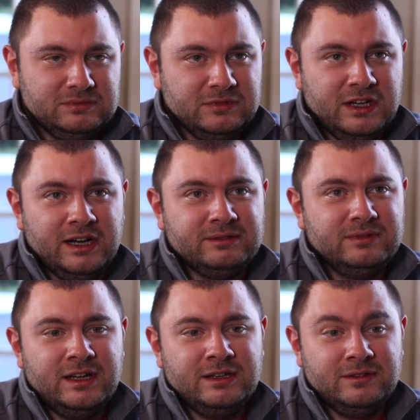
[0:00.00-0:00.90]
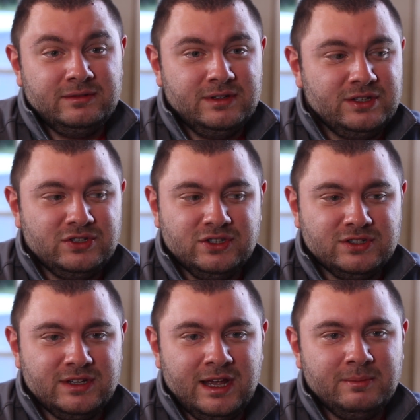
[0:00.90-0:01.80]
Yeah, and it's
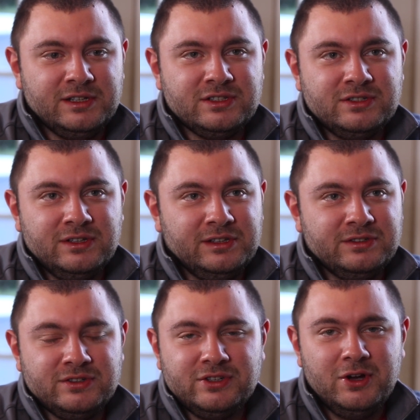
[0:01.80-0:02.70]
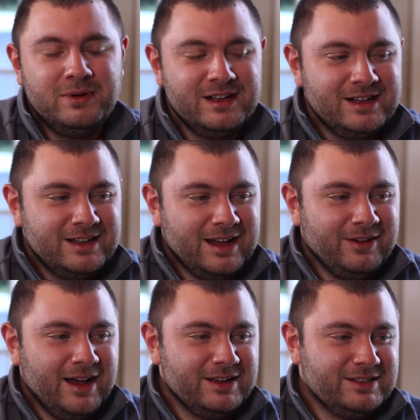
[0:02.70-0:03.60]
just aimless.
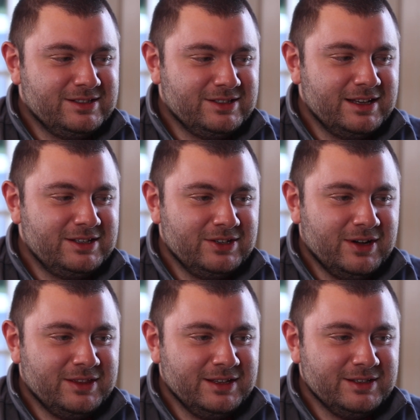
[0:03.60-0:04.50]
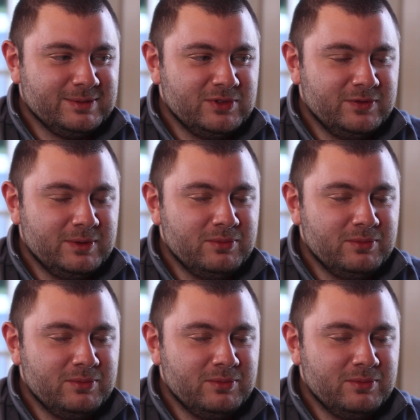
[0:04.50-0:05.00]
I said to you, I think this movie